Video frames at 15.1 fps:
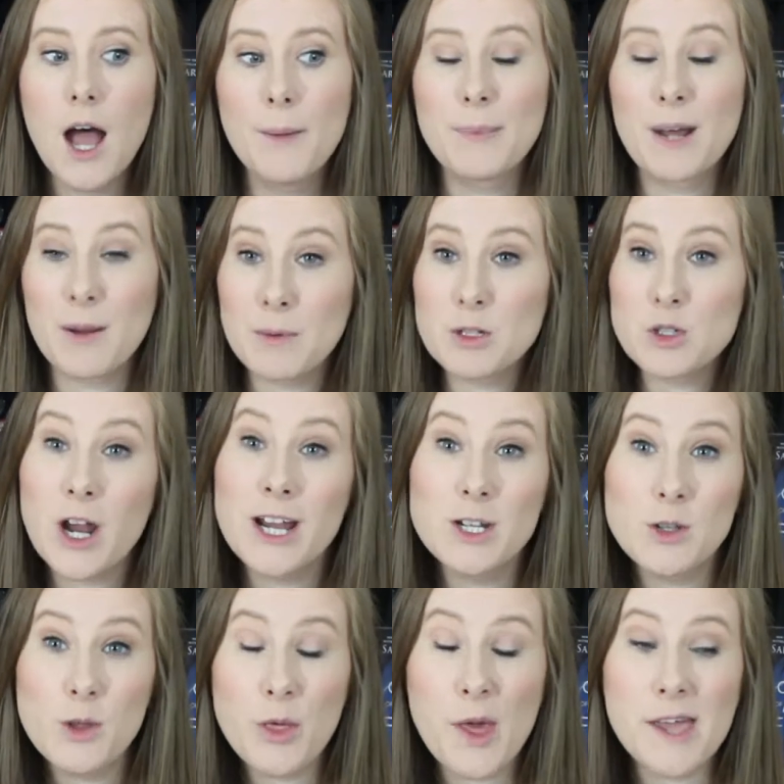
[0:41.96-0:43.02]
But I've been
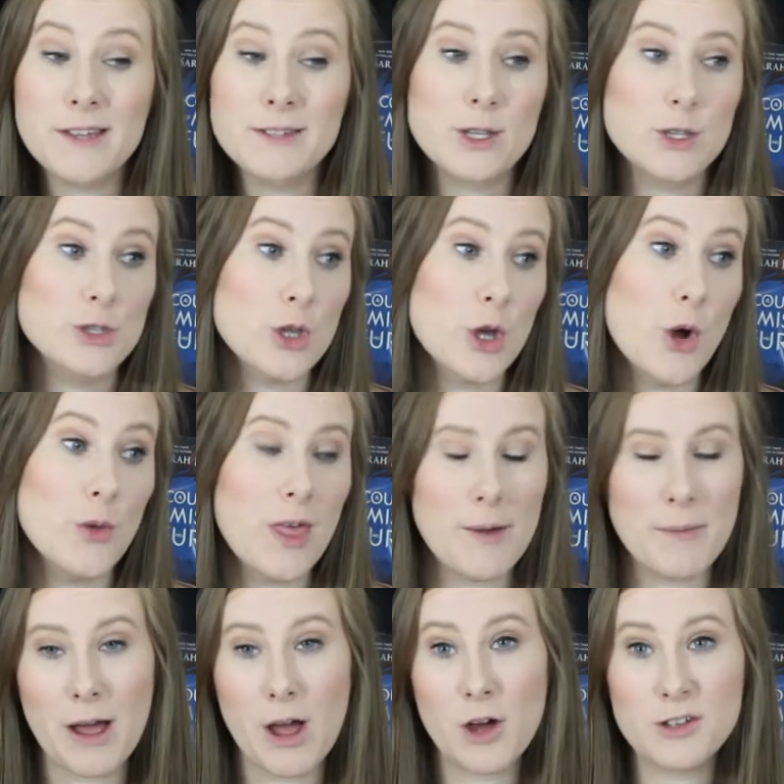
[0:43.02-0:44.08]
trying new things, so
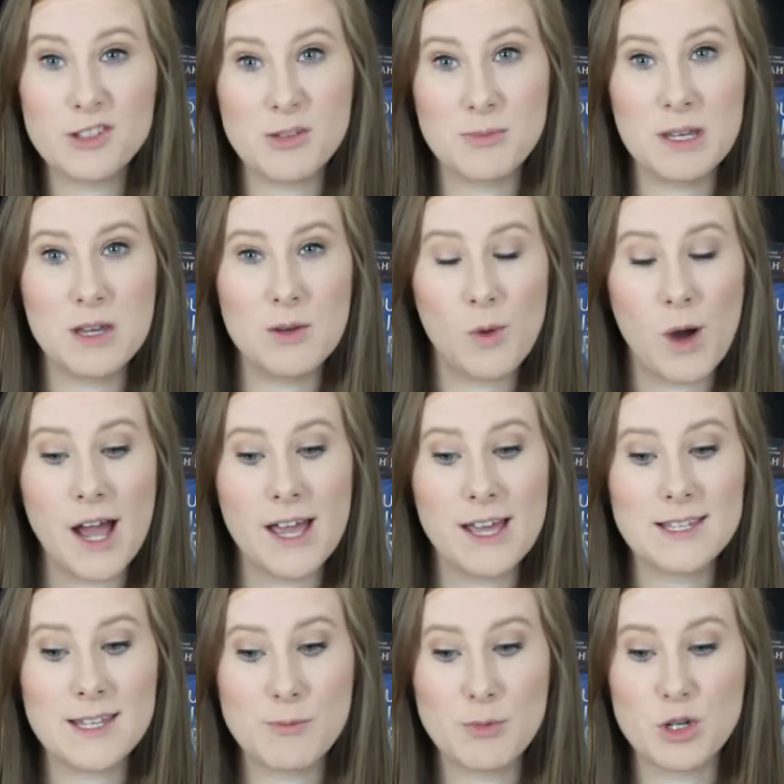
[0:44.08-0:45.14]
that might also be
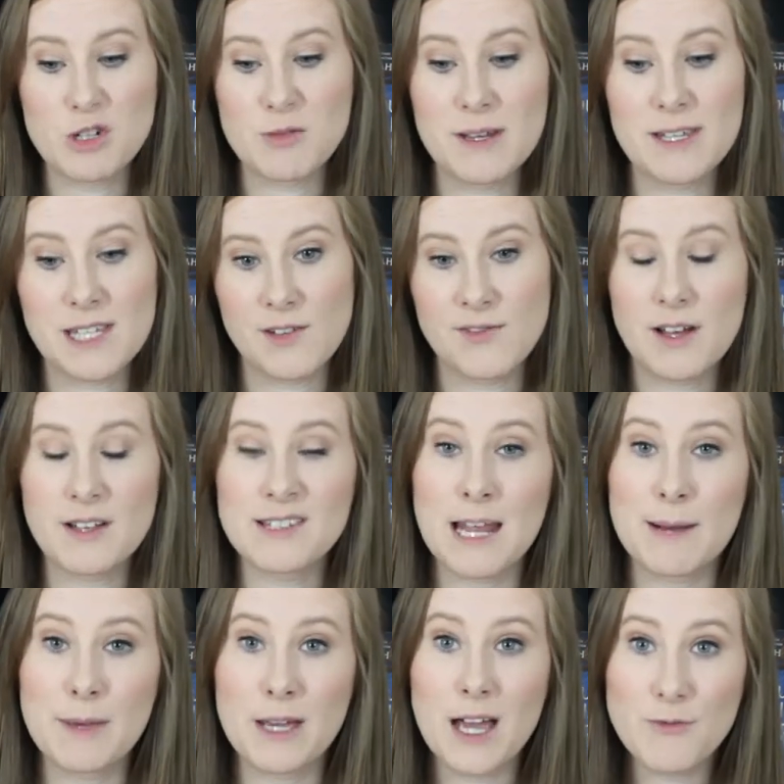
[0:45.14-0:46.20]
why I'm pushing myself
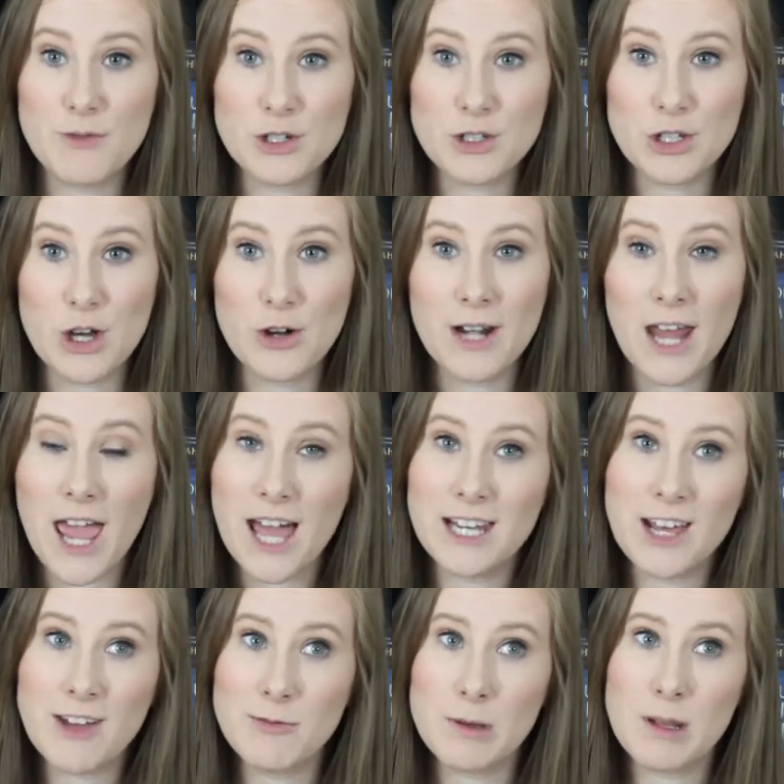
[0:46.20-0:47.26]
outside my comfort zone,
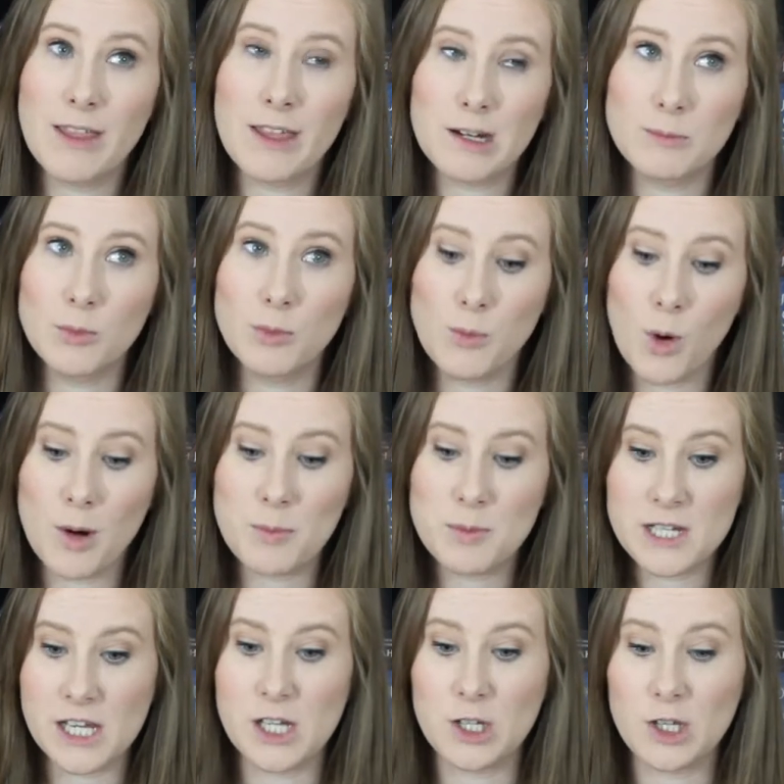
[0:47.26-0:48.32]
and I've been a little bit more
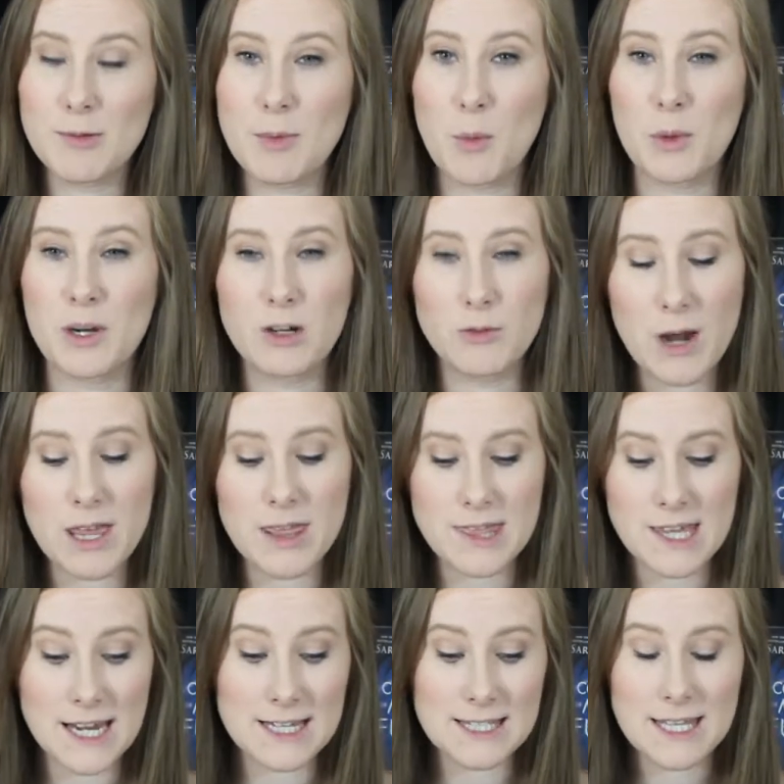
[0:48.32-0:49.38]
particular about when I rate
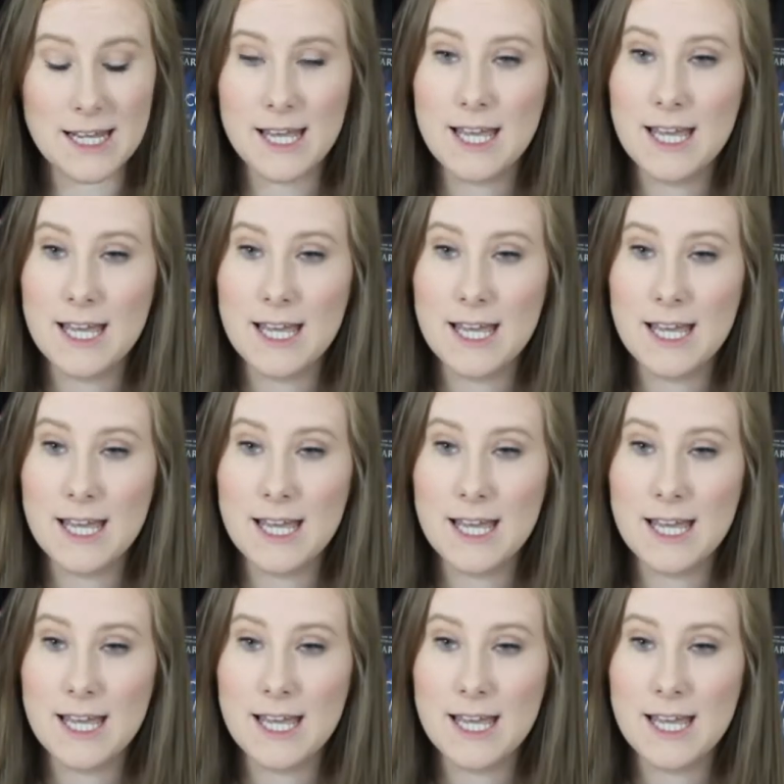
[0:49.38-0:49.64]
things.